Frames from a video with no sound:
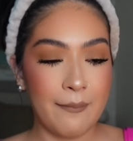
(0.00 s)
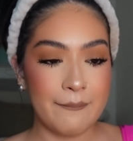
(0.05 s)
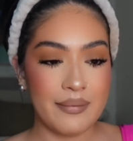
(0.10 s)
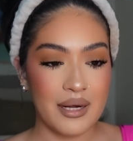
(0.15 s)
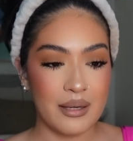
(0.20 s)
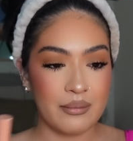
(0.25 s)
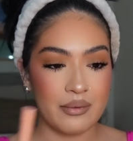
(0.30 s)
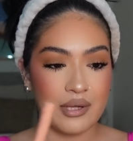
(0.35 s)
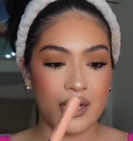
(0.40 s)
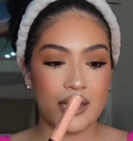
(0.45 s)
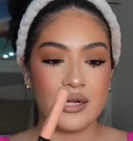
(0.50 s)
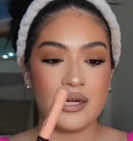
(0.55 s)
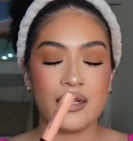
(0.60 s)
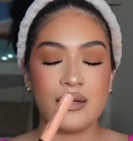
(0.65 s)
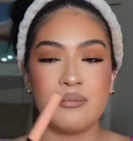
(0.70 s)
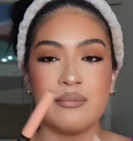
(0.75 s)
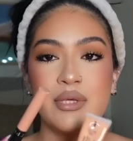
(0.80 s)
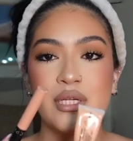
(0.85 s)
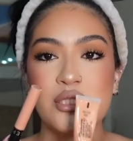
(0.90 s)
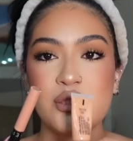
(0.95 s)
but I'm kind of
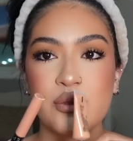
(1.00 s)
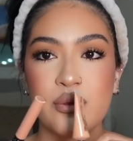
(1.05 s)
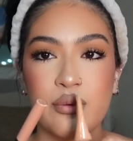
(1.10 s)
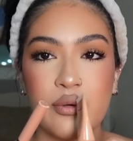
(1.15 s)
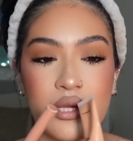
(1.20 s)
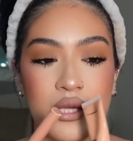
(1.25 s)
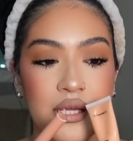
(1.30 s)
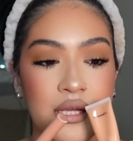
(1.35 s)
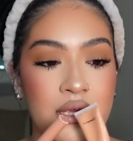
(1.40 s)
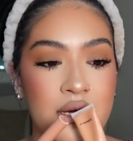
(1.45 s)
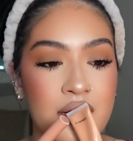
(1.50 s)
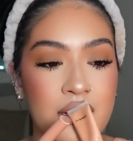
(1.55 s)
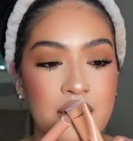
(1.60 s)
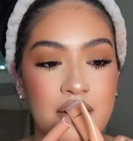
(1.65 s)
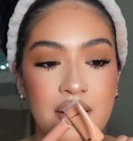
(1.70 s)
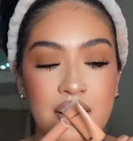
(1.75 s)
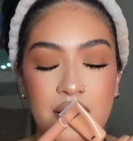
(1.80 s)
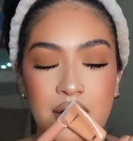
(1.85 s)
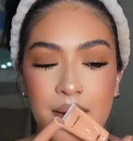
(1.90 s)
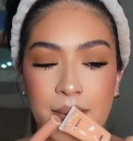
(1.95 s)
in between
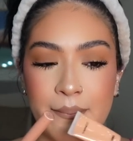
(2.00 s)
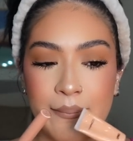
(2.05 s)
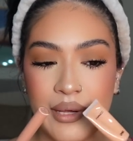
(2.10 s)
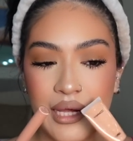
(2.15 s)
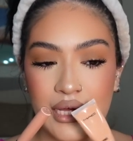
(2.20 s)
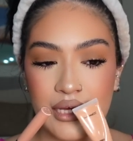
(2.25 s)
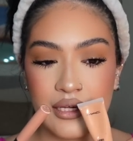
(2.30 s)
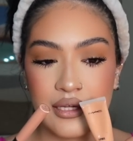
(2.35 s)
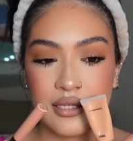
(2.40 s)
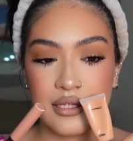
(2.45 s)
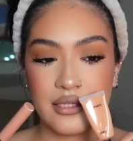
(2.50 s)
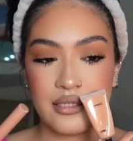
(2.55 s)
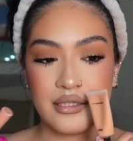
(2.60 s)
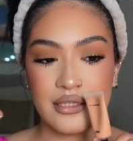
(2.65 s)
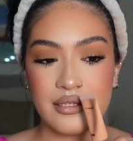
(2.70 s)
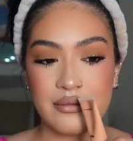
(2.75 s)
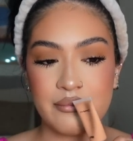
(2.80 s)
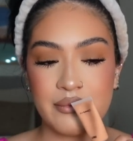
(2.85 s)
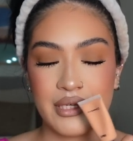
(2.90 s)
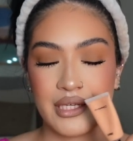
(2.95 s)
MAC
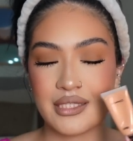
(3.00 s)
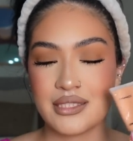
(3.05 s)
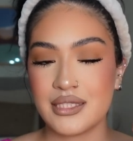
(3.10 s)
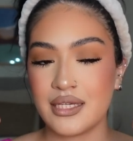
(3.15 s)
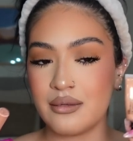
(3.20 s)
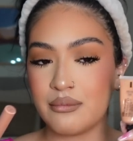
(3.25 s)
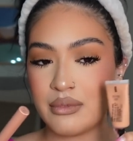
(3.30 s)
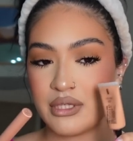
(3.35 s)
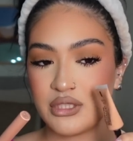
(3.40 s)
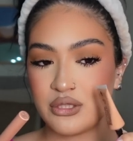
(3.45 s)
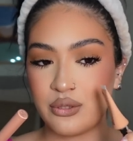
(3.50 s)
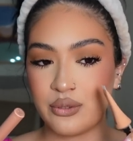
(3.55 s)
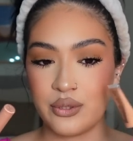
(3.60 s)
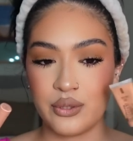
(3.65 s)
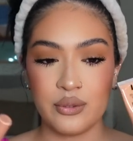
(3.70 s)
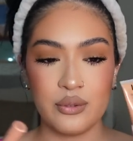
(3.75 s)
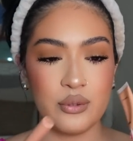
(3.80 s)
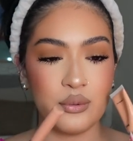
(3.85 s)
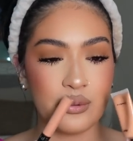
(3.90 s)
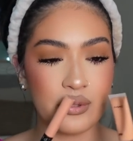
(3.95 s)
Lip Mix and Mito
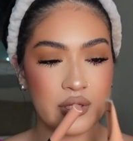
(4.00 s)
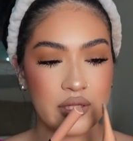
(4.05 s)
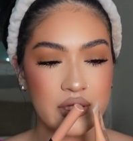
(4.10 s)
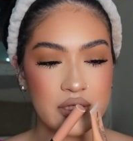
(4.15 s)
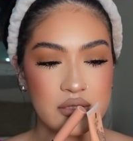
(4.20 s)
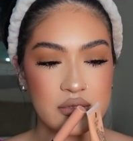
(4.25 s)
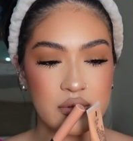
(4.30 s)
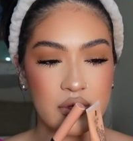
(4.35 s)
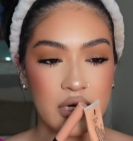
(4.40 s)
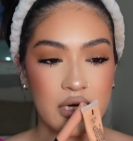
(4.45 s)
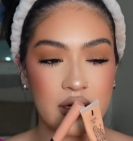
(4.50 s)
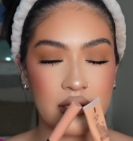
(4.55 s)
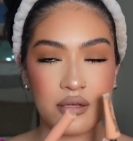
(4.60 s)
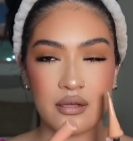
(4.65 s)
Nude or this one.